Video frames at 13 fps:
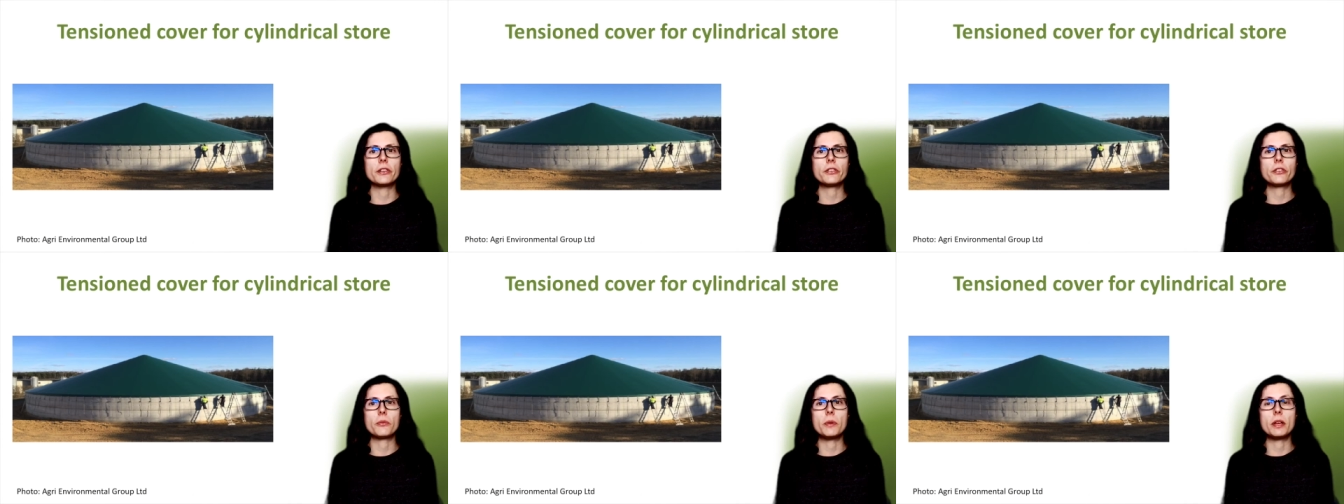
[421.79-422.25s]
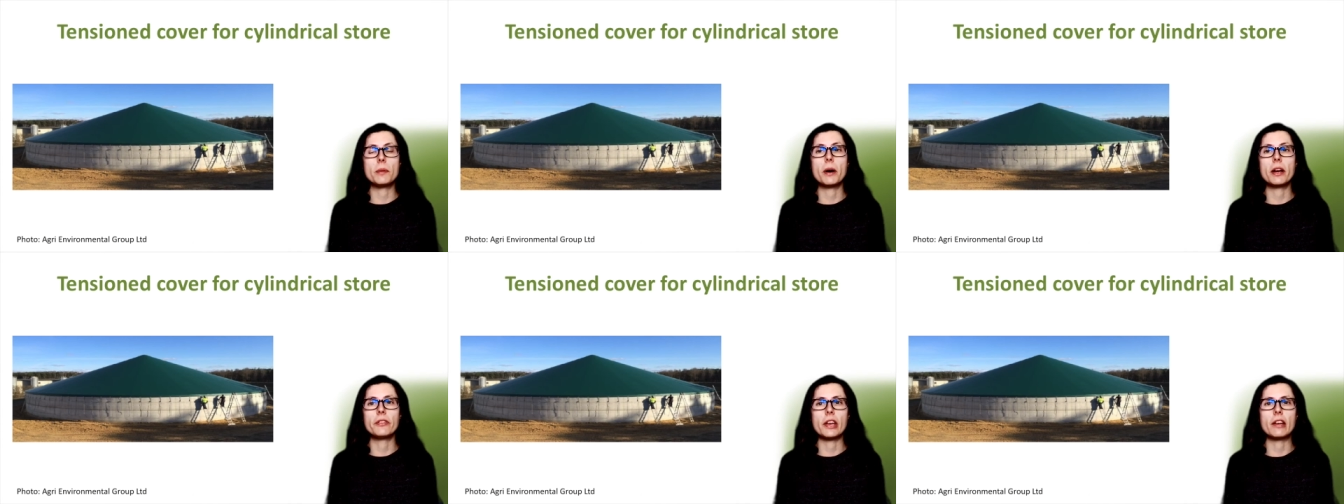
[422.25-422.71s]
to
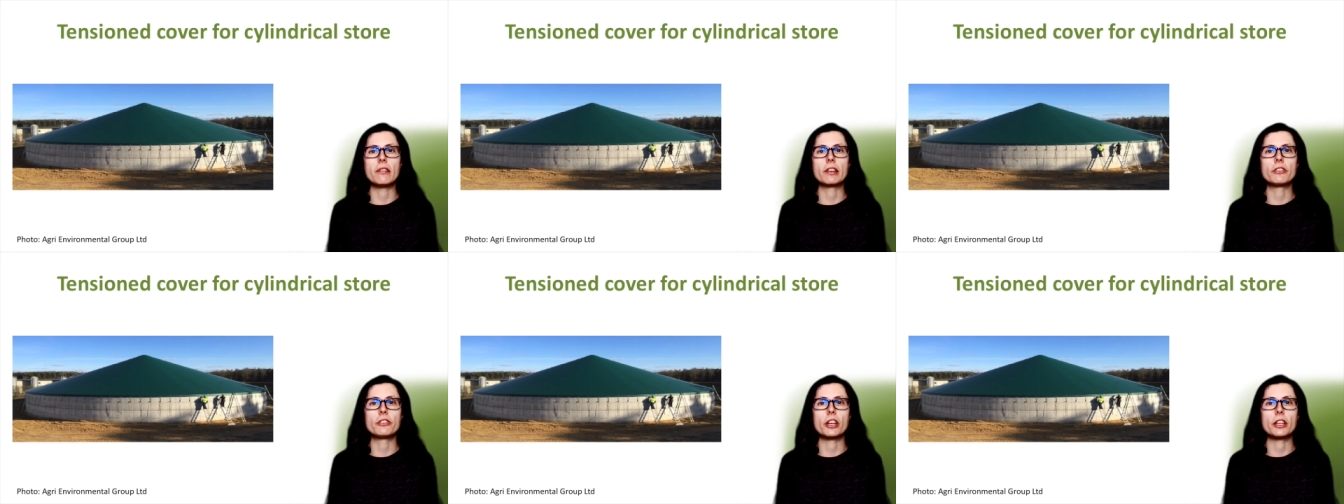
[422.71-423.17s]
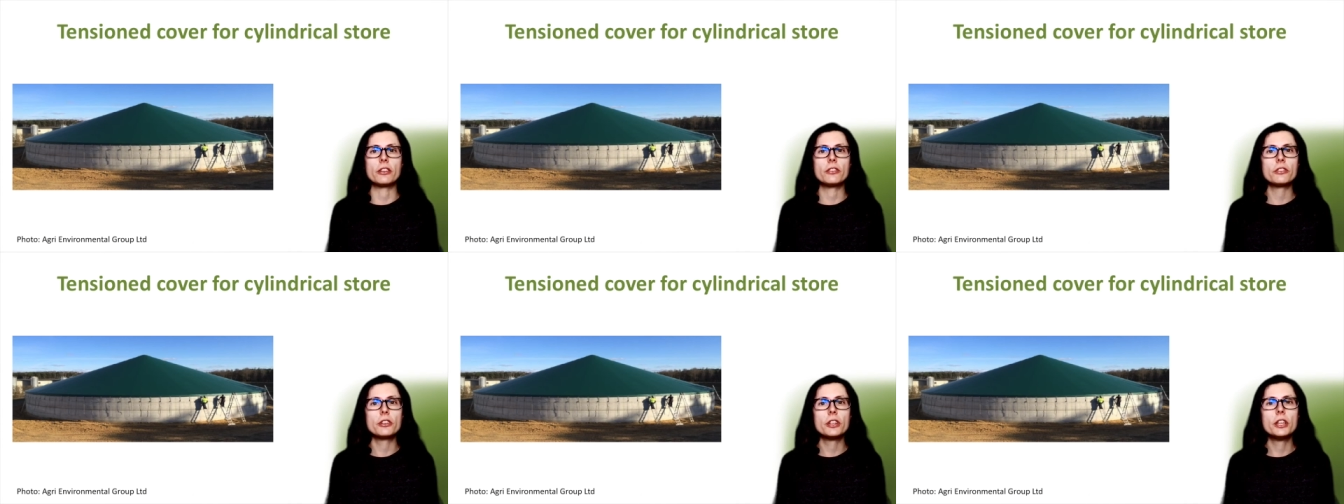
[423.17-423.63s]
minimise air
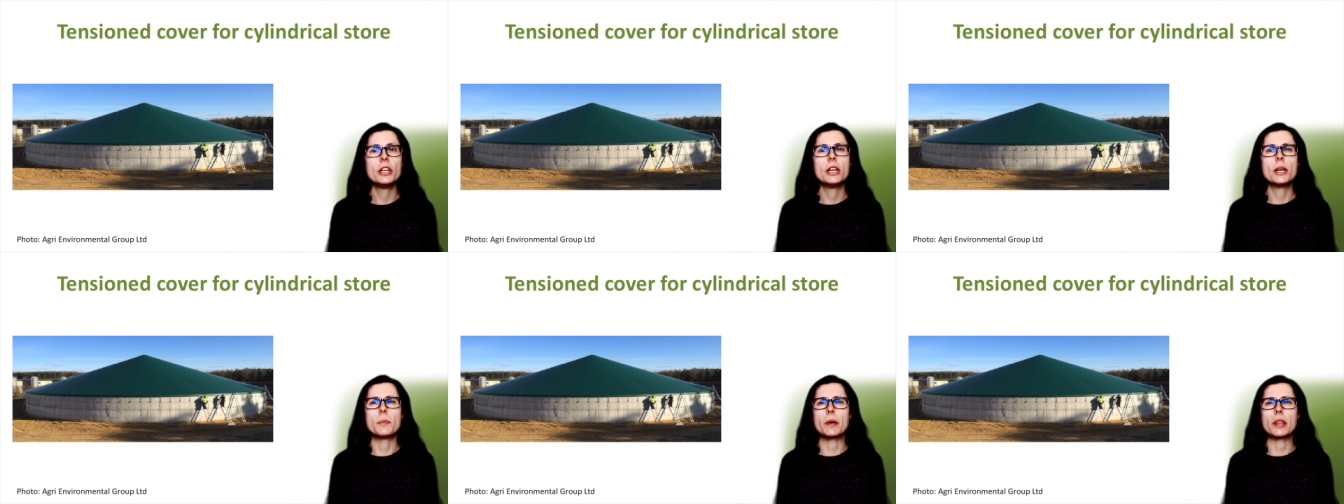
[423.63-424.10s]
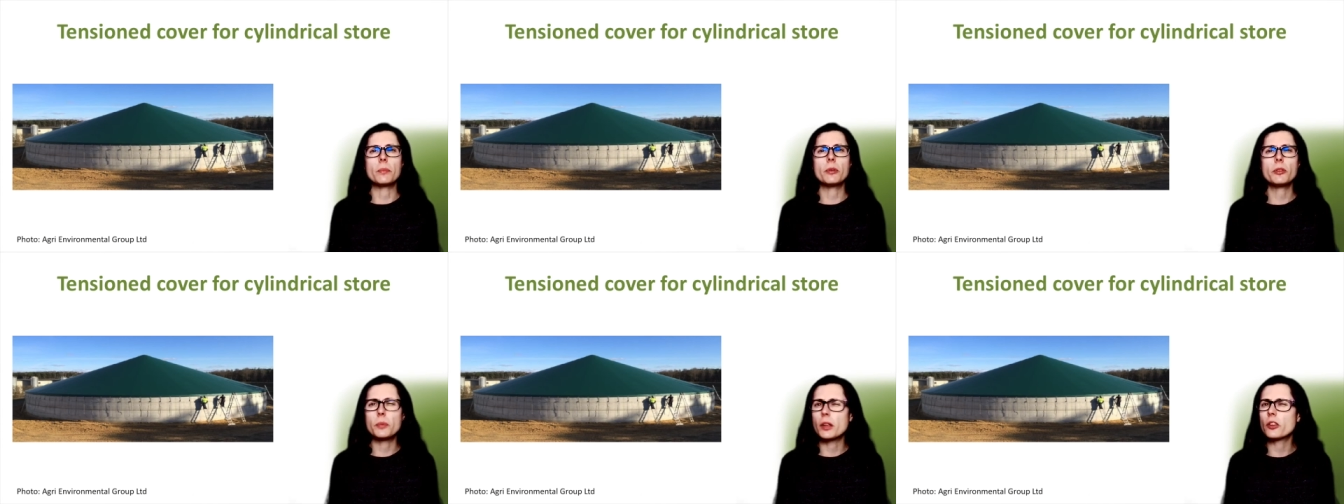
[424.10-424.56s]
exchange, but there
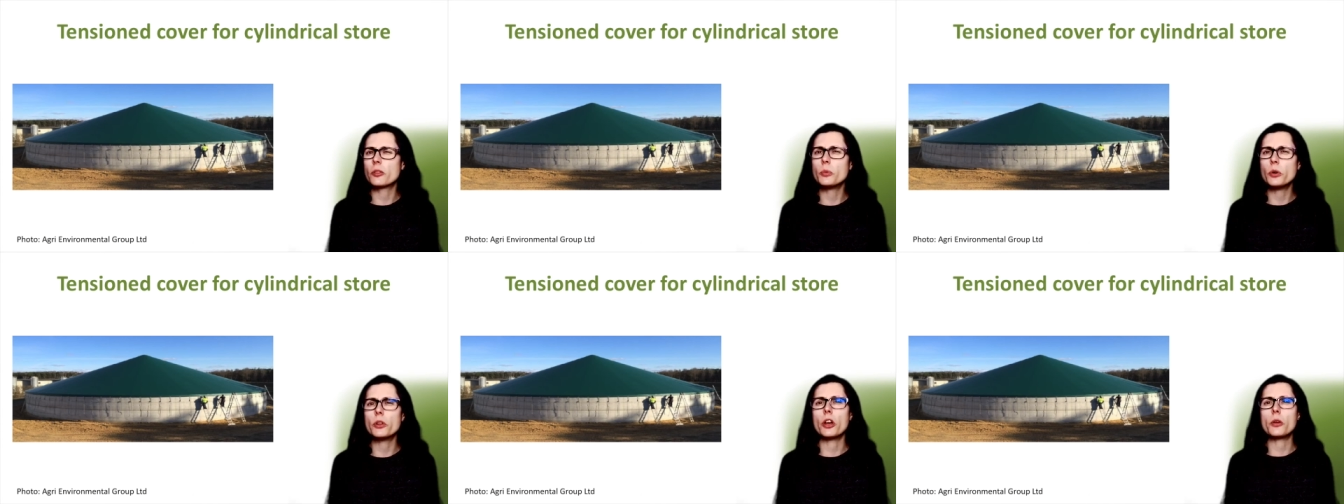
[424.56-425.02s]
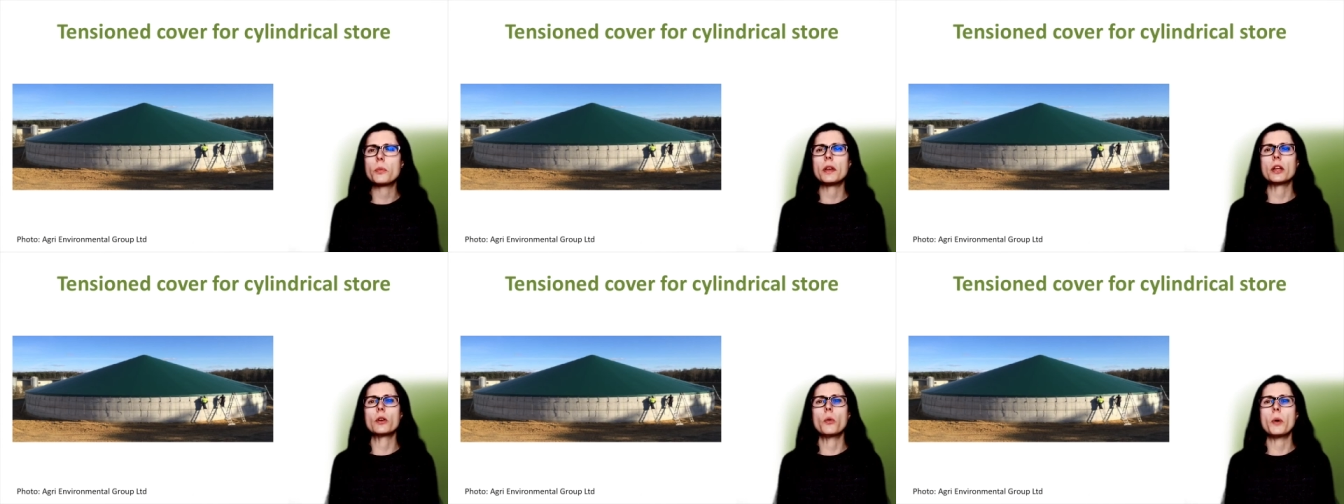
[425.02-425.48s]
must be a small
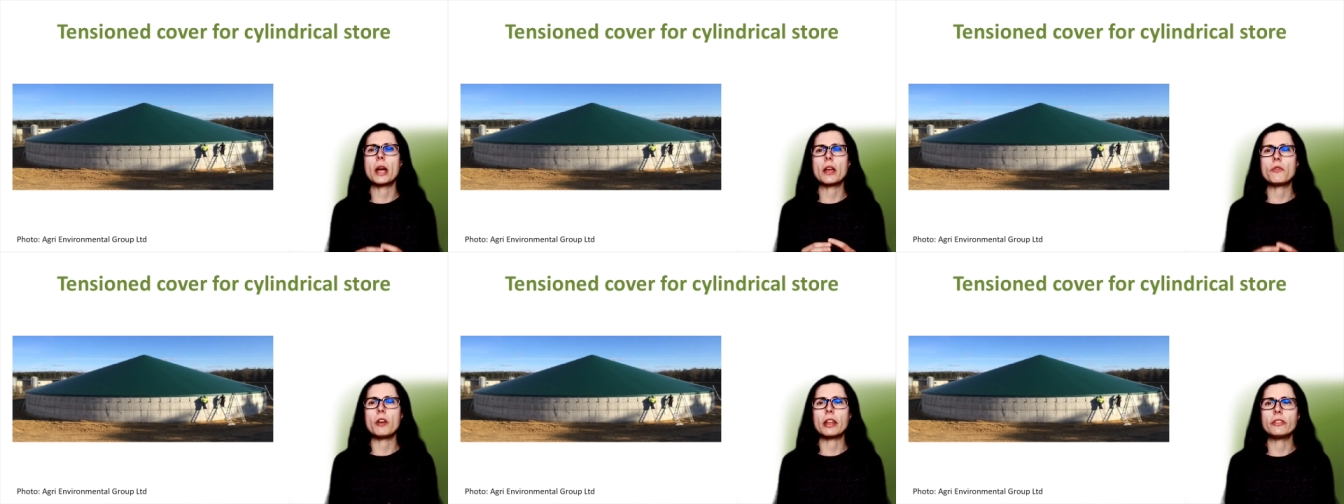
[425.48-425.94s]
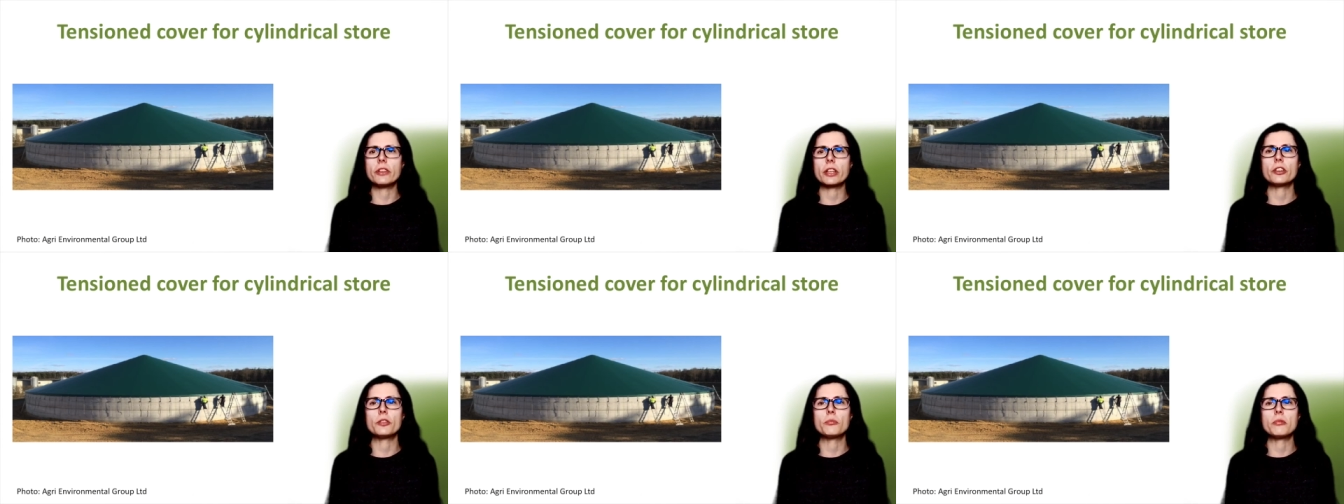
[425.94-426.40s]
opening or way of venting
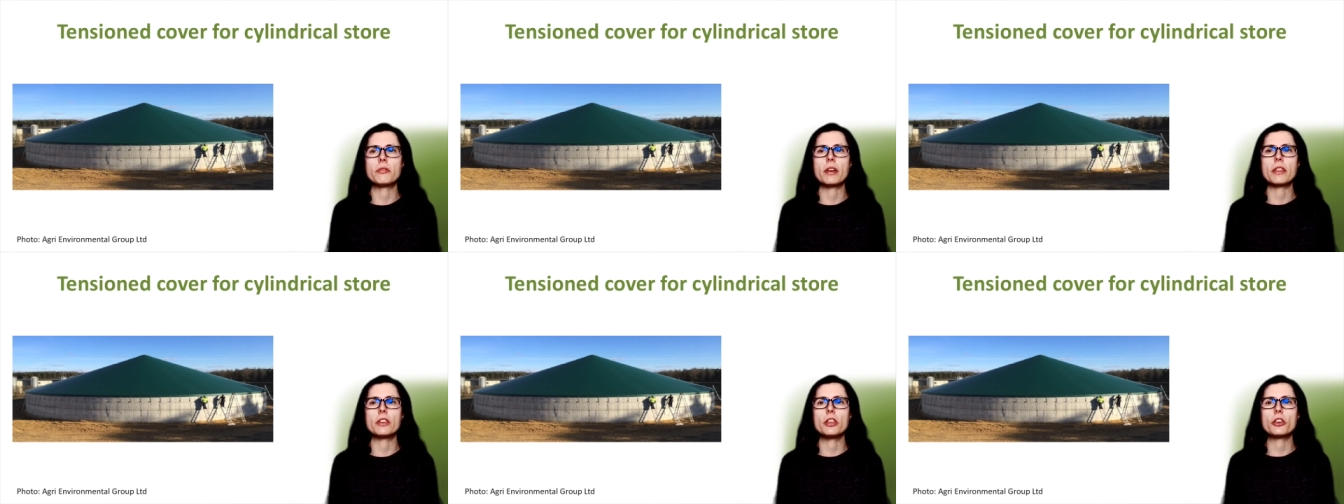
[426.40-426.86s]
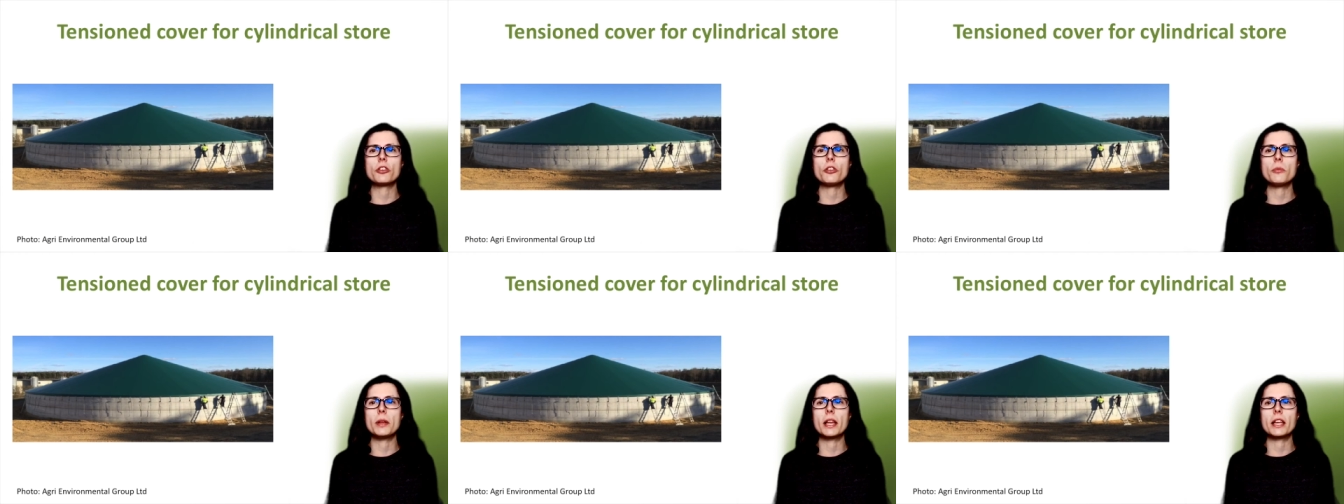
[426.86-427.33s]
to prevent the
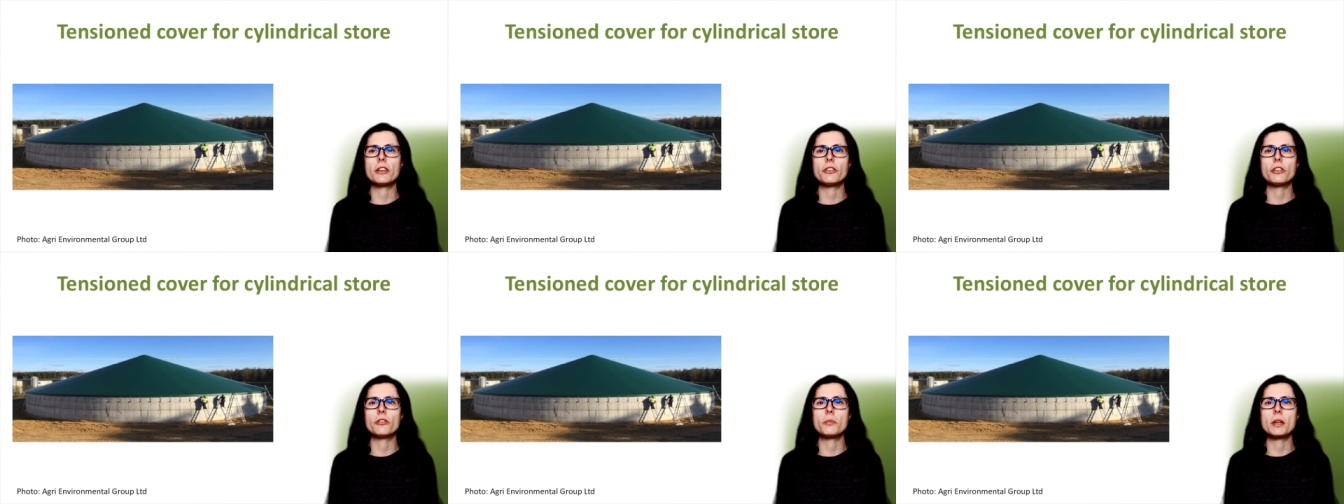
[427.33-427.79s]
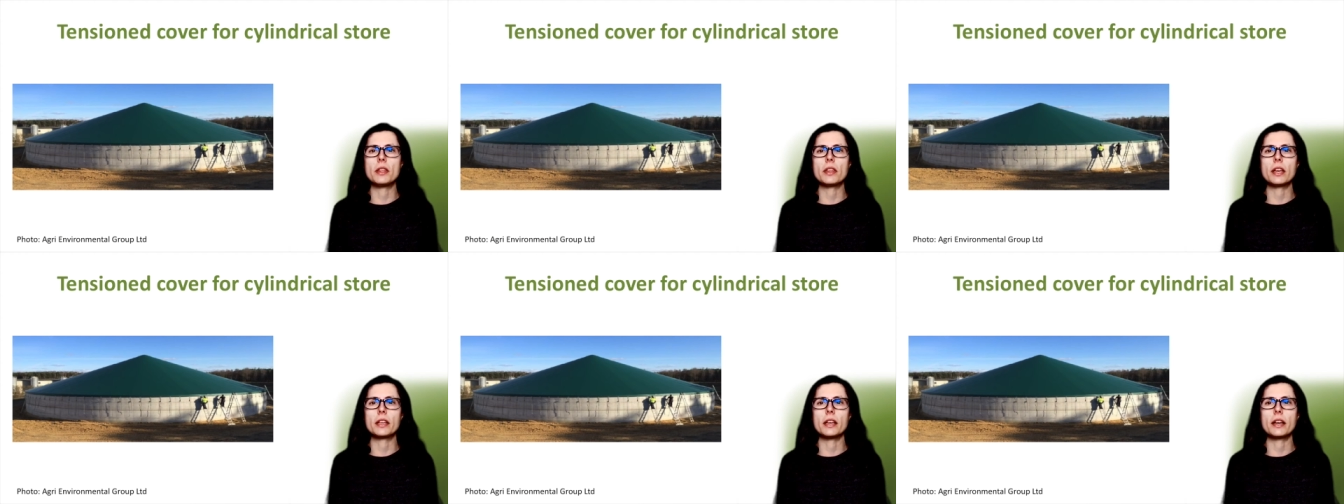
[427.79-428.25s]
accumulation of
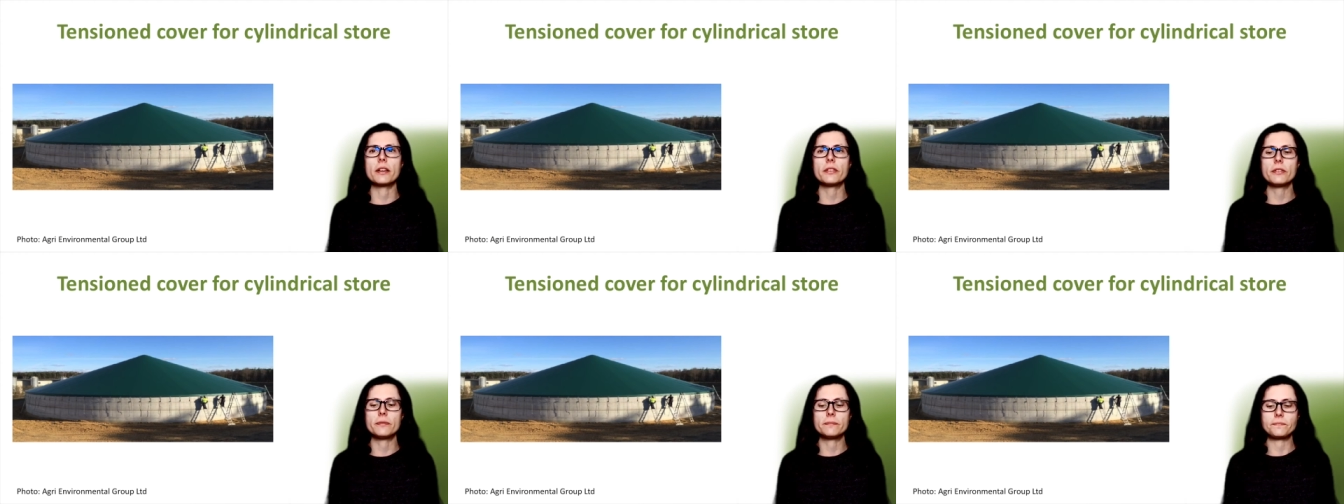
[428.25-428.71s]
methane gas.